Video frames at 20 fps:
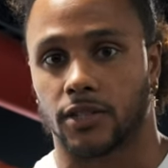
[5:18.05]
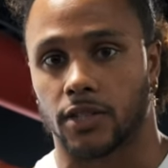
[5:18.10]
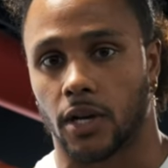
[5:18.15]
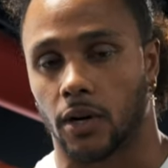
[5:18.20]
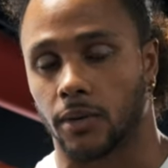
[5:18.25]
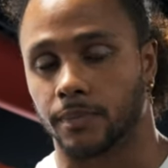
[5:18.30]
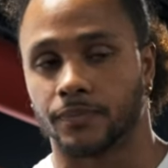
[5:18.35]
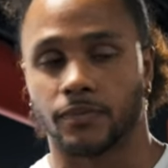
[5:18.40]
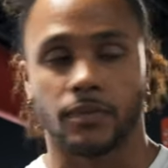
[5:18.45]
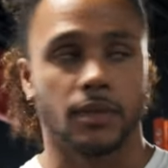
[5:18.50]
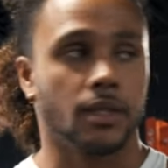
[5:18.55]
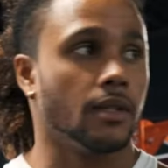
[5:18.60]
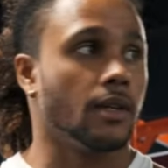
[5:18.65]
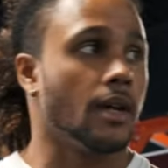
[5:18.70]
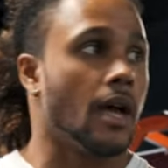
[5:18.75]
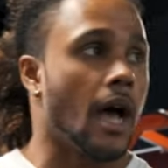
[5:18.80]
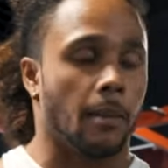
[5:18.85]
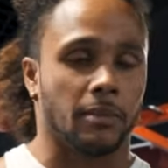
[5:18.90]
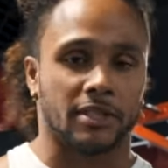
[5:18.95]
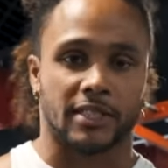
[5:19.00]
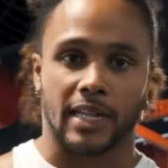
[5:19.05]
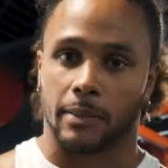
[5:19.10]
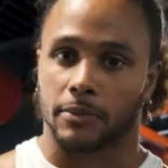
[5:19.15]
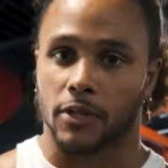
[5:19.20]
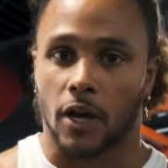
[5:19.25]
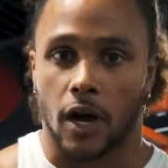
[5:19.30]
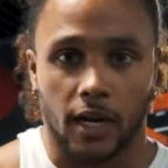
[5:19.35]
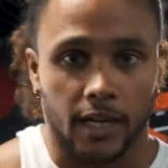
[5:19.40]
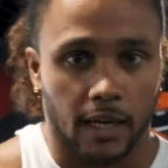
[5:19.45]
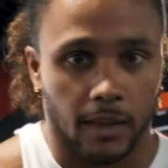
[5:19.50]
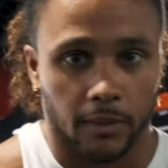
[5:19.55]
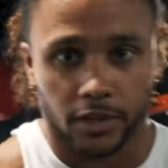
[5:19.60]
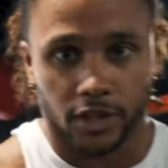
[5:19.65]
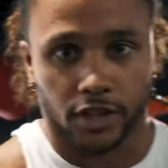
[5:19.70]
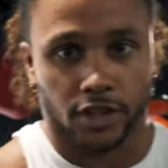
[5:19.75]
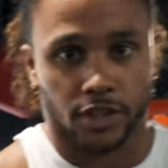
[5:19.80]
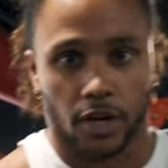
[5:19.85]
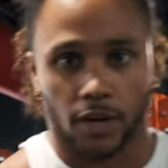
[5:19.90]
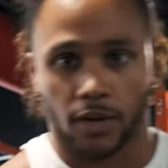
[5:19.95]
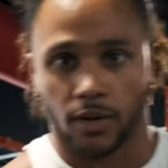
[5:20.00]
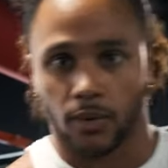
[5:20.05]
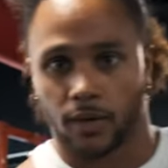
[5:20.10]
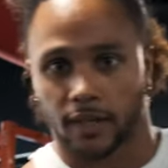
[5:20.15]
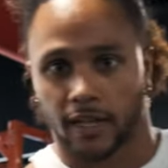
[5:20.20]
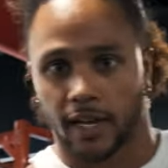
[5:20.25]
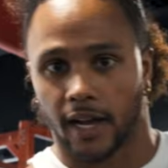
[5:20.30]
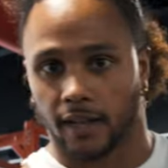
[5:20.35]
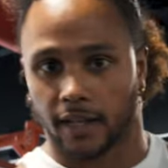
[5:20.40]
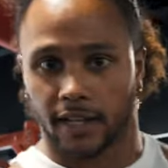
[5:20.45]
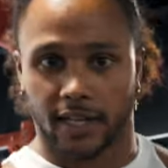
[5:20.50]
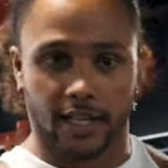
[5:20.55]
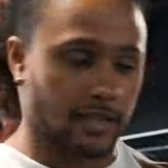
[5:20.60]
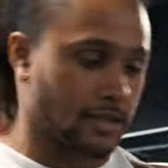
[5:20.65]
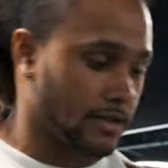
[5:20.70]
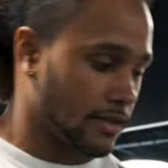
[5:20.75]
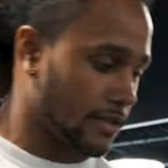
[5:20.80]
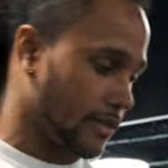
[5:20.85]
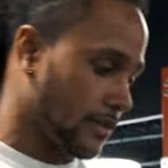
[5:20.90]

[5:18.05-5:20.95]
So I'm gonna stop talking, I'm gonna just show you what the hell it is